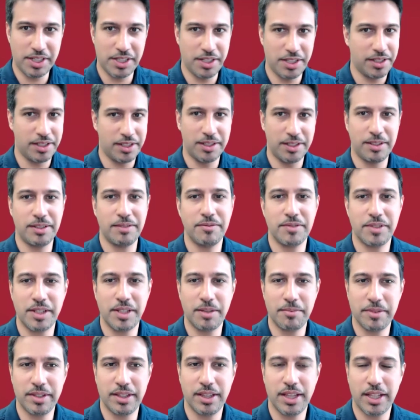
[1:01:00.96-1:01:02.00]
hear of
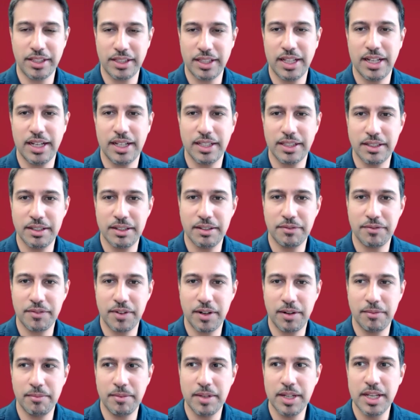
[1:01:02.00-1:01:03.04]
something like that
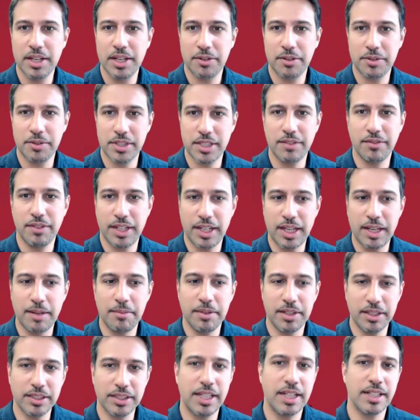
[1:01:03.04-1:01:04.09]
receive an
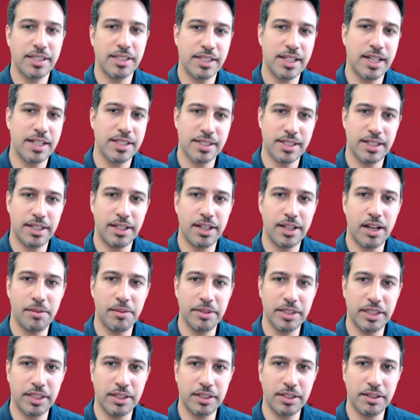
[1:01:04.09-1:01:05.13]
email, that's a
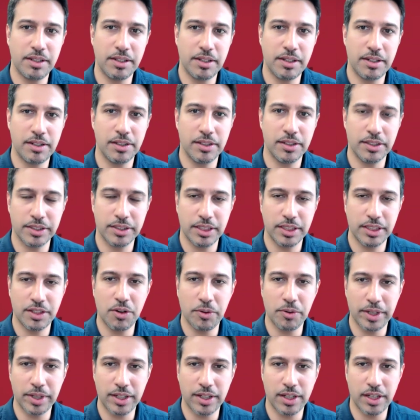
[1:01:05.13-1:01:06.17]
comedy already
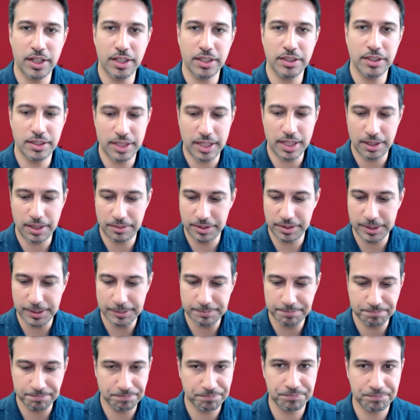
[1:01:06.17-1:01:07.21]
going on down there.
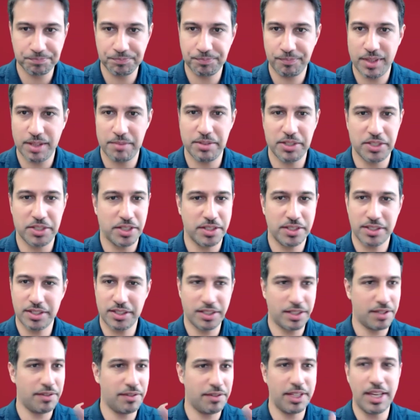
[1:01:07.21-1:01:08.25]
But just
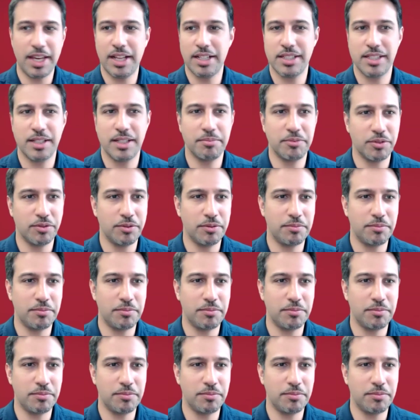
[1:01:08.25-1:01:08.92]
giving a heads up to